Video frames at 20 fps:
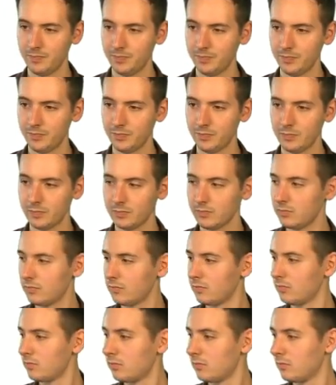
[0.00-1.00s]

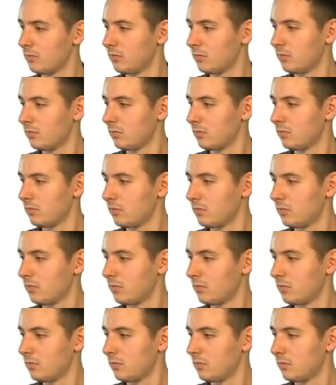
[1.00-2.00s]

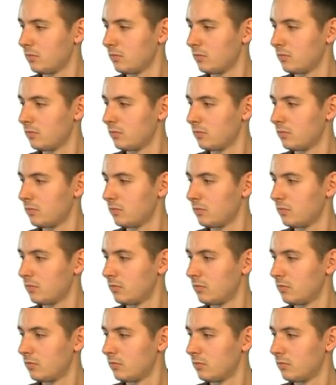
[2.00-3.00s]

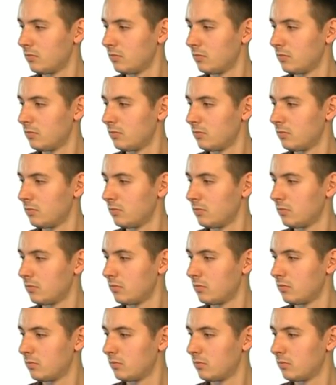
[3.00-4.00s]

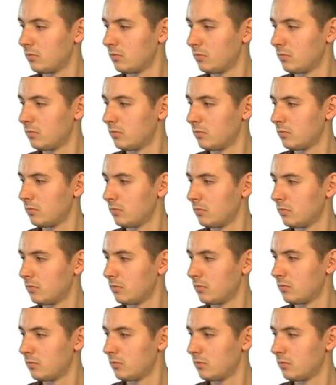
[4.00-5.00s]

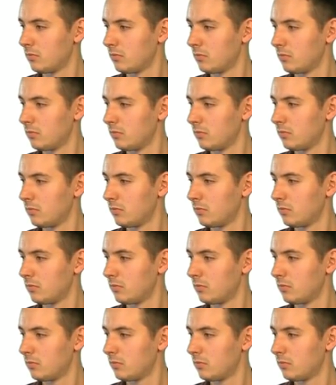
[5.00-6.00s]

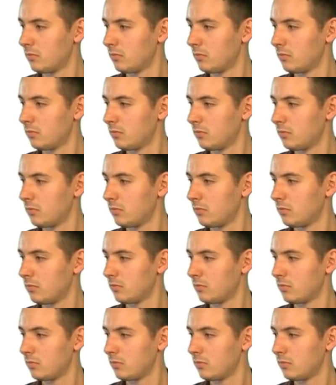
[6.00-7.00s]

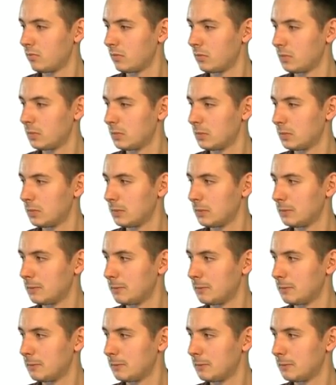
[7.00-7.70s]
(silence)